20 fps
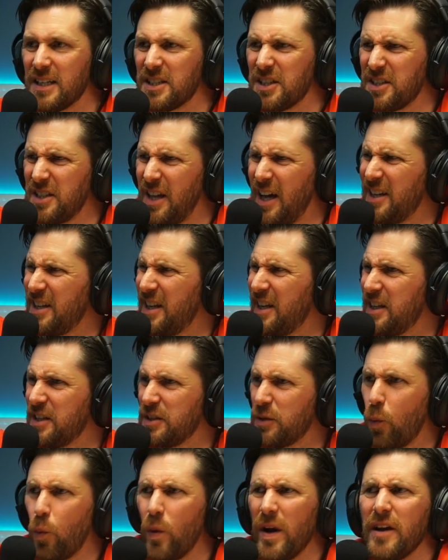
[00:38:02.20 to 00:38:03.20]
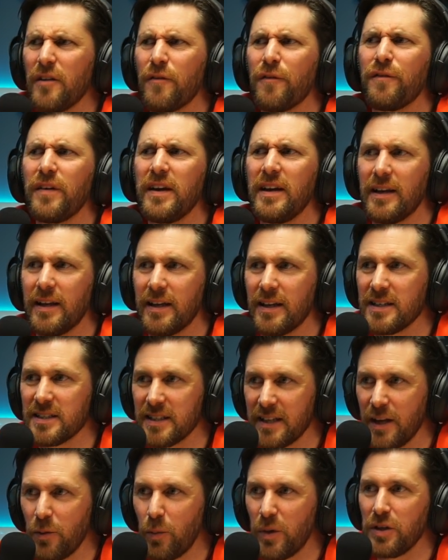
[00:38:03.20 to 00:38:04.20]
It's just eh, it's a weird feeling,
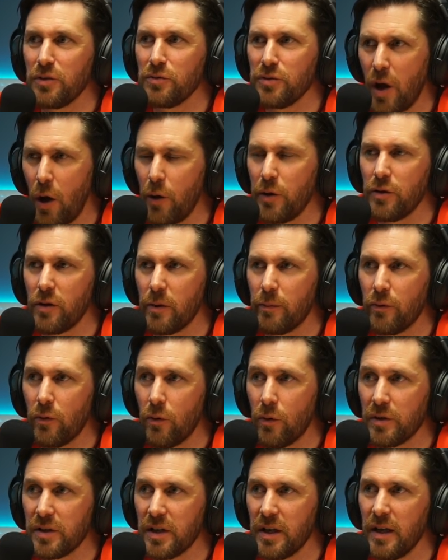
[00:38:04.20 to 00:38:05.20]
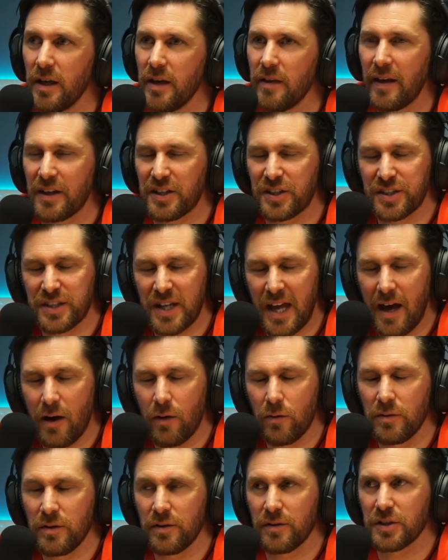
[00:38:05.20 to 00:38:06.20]
isn't it? When you know you're abroad, that yeah.
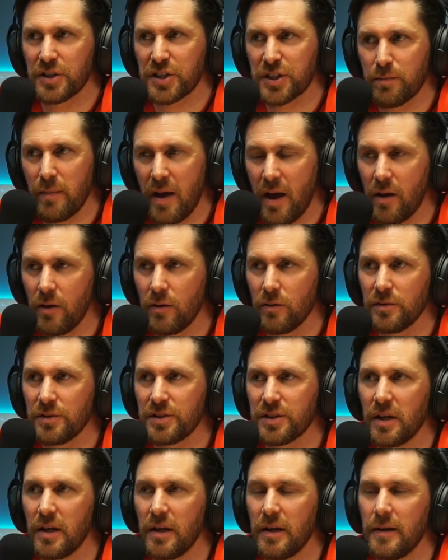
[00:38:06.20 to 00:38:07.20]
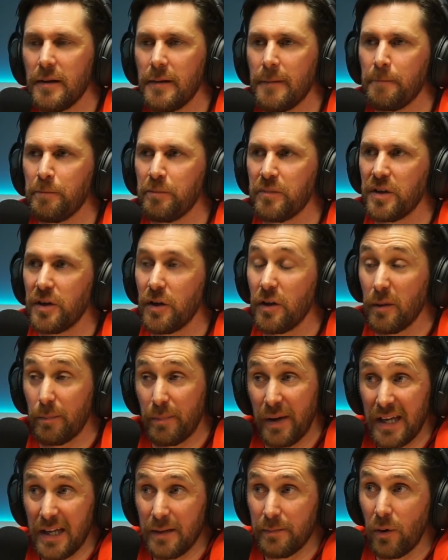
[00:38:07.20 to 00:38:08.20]
sound, the smells, you know, the
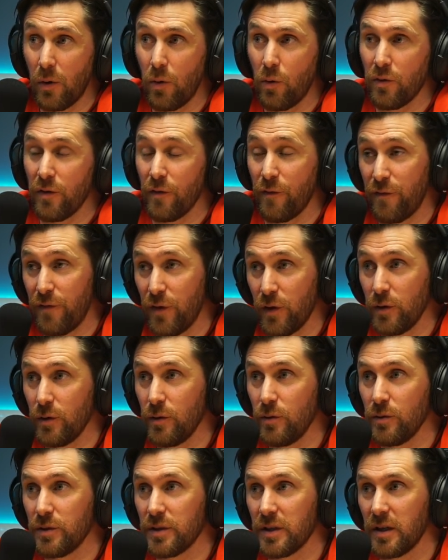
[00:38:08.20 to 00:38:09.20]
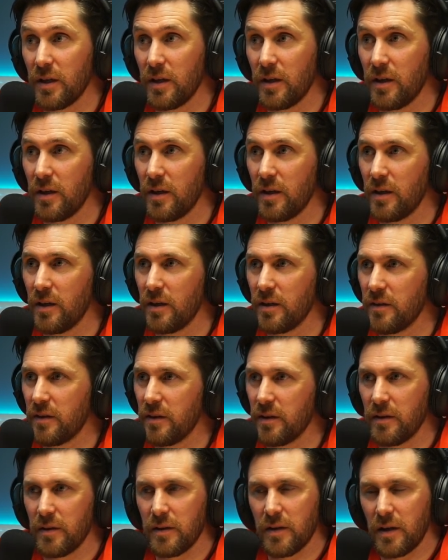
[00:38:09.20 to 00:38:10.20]
people, the food
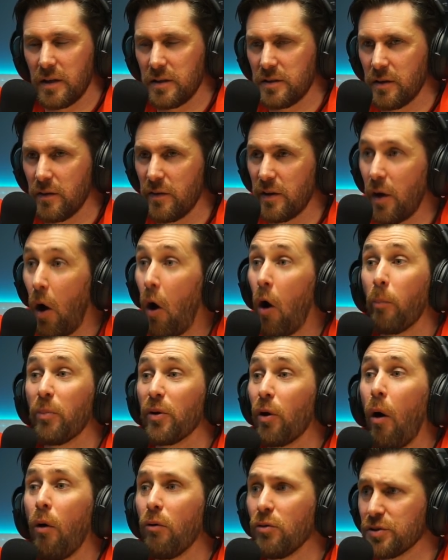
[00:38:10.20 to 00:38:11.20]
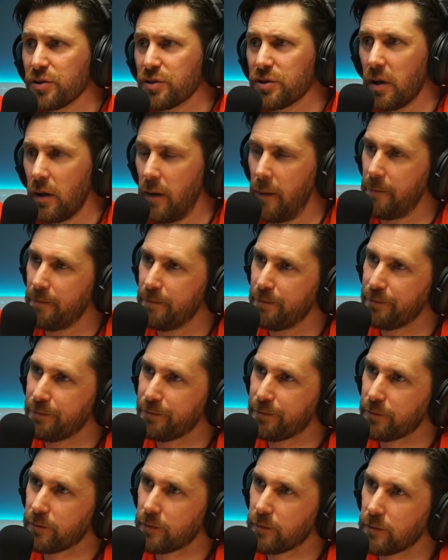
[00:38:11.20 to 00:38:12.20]
it makes me feel it makes me feel
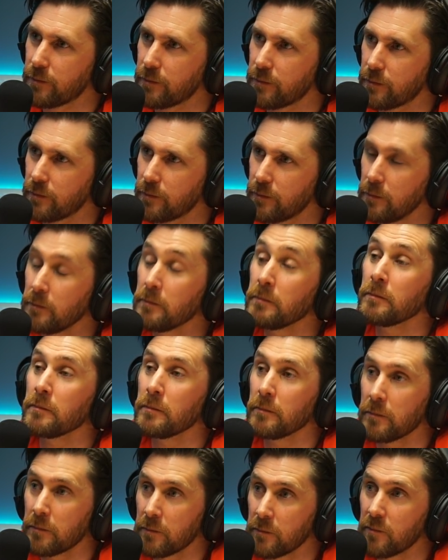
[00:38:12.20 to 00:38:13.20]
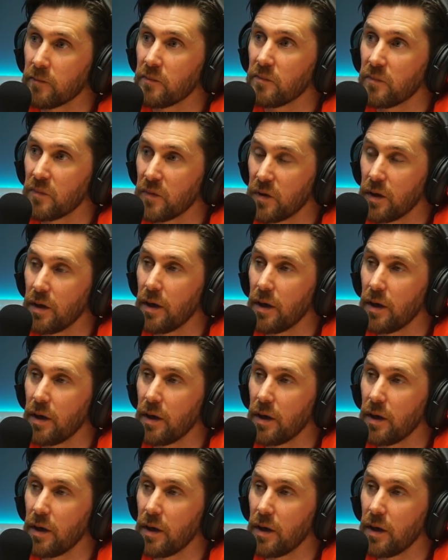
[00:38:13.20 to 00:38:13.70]
lucky, mate, when mm. I'm on mm. holiday. That,